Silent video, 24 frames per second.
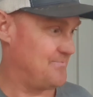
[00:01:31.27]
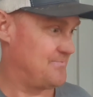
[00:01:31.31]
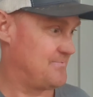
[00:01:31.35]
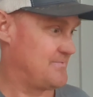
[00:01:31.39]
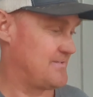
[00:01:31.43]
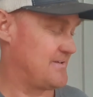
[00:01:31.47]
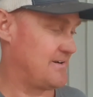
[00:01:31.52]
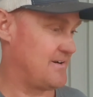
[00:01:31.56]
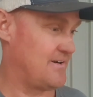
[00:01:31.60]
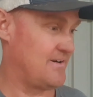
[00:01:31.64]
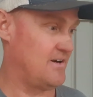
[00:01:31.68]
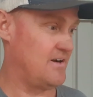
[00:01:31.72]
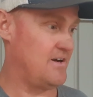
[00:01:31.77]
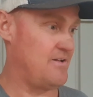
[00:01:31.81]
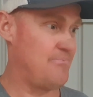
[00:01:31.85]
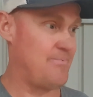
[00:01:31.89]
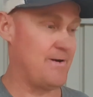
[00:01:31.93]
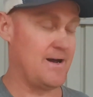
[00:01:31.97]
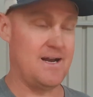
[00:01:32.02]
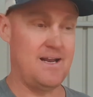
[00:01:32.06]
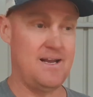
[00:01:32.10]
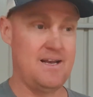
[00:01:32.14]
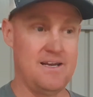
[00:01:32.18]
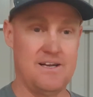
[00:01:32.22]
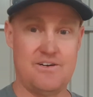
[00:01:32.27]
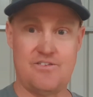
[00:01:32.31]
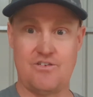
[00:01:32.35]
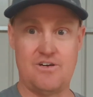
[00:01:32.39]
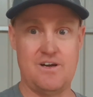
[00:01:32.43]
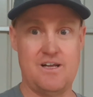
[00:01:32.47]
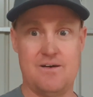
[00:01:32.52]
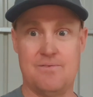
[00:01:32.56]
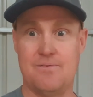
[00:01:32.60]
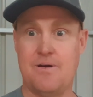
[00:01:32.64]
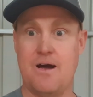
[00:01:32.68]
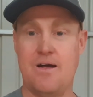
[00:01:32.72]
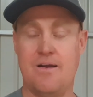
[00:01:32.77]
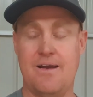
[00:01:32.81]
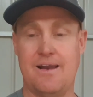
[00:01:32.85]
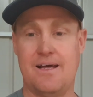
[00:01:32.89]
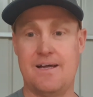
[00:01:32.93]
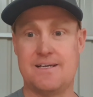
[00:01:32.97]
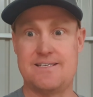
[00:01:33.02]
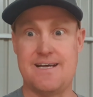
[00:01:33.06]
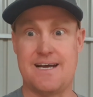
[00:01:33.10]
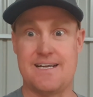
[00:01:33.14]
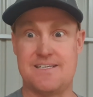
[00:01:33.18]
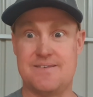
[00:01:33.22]
All right, but literally I'll
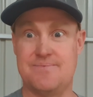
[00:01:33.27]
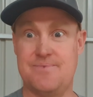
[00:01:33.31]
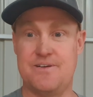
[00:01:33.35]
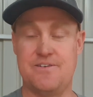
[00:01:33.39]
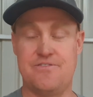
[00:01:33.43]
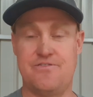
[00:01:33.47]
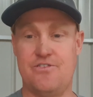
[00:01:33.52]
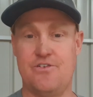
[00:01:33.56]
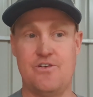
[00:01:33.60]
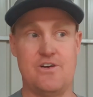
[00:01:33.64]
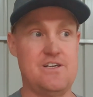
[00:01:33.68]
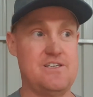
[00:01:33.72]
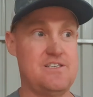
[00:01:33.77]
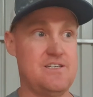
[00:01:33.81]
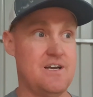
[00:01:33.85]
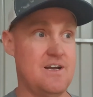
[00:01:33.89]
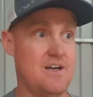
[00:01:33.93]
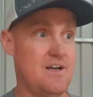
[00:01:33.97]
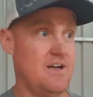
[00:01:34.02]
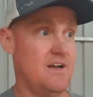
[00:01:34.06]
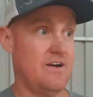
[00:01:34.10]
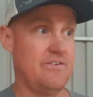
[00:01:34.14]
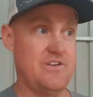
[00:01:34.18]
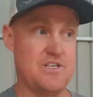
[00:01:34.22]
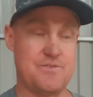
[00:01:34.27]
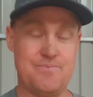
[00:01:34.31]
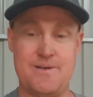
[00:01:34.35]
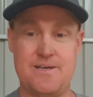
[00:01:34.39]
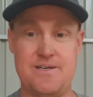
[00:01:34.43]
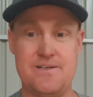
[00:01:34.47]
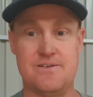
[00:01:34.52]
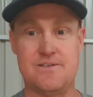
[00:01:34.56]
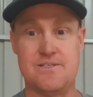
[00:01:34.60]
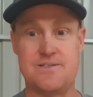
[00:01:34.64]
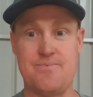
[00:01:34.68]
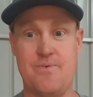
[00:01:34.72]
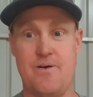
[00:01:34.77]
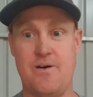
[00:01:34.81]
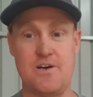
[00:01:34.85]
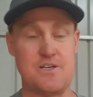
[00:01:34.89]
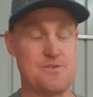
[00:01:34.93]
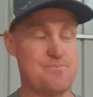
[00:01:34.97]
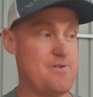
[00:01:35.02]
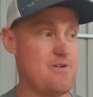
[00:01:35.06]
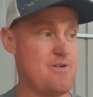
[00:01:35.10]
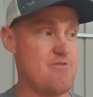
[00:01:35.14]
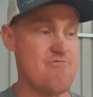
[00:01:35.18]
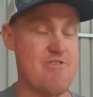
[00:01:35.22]
attach a bit of footage. I've just been doing some
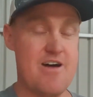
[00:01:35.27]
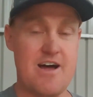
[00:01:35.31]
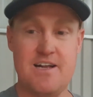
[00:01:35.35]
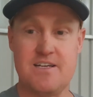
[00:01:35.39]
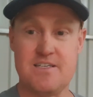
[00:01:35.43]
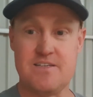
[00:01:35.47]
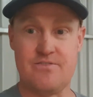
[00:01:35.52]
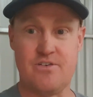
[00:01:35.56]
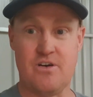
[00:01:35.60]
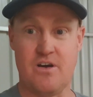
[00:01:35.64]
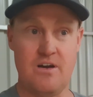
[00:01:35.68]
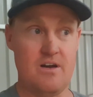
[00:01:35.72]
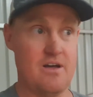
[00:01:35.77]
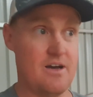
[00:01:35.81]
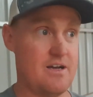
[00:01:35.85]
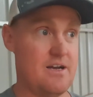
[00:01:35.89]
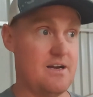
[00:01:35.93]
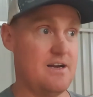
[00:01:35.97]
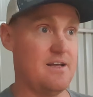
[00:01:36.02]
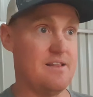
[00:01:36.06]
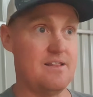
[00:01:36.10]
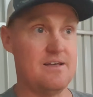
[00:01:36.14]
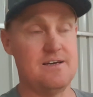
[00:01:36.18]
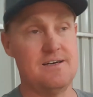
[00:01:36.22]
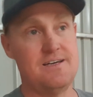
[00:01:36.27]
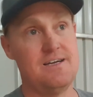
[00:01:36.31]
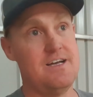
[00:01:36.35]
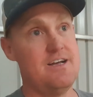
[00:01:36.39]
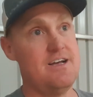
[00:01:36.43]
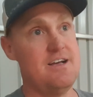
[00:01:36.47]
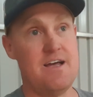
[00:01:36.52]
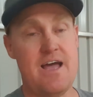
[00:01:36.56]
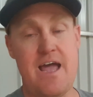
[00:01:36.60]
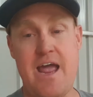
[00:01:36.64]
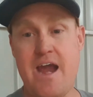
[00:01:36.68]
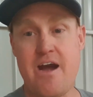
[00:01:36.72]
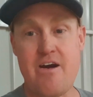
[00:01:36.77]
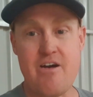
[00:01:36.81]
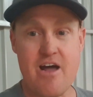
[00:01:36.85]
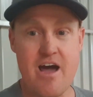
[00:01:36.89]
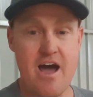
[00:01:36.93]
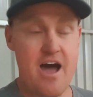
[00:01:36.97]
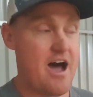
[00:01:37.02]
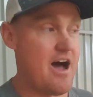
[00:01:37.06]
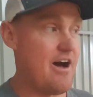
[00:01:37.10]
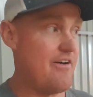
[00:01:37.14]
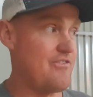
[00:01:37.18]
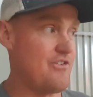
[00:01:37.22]
high-speed runs. I've got like another hour and a
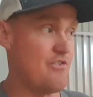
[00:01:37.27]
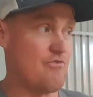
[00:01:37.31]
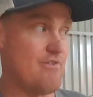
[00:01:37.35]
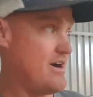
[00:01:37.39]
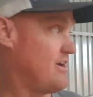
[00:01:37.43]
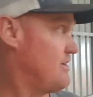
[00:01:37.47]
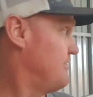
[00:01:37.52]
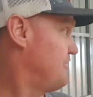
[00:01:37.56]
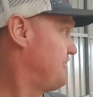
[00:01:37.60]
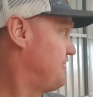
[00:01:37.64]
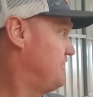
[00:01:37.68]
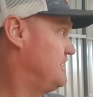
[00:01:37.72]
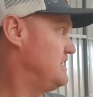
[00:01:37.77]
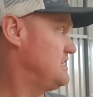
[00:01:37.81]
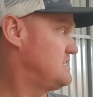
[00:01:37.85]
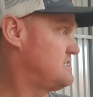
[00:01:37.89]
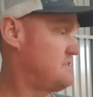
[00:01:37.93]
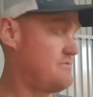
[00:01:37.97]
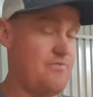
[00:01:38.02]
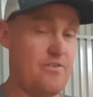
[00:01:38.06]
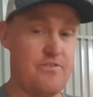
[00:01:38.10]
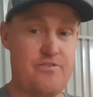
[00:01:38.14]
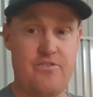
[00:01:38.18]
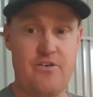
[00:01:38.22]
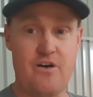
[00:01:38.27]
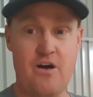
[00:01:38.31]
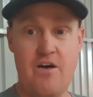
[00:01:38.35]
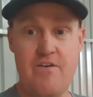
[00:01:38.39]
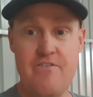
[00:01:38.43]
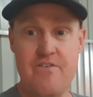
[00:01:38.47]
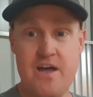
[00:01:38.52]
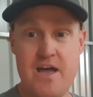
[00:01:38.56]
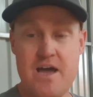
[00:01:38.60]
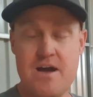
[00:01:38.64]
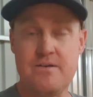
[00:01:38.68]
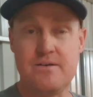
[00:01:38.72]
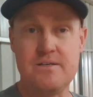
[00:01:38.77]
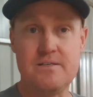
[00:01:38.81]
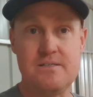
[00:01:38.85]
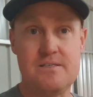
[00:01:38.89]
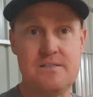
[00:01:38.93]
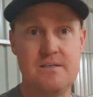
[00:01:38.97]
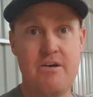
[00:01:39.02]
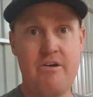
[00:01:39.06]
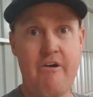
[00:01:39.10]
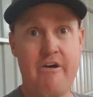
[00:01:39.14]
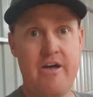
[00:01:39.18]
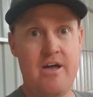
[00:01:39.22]
half to run off this for 5
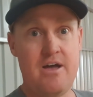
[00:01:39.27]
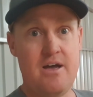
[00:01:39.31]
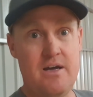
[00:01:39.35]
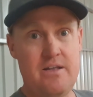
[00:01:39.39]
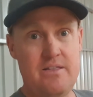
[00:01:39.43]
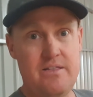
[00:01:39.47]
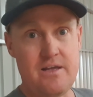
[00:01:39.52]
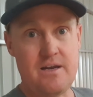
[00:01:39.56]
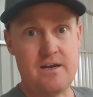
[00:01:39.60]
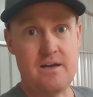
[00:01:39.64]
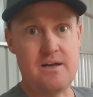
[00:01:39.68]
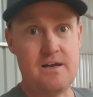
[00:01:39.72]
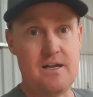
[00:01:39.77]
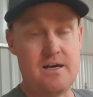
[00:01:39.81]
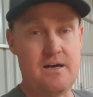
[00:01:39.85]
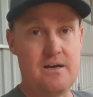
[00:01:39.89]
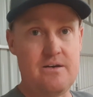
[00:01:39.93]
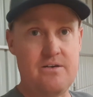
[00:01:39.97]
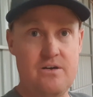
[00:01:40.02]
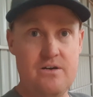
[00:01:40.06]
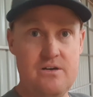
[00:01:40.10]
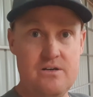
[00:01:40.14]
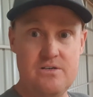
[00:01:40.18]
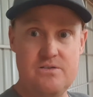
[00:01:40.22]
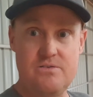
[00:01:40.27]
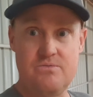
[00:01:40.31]
hours, and then I've got to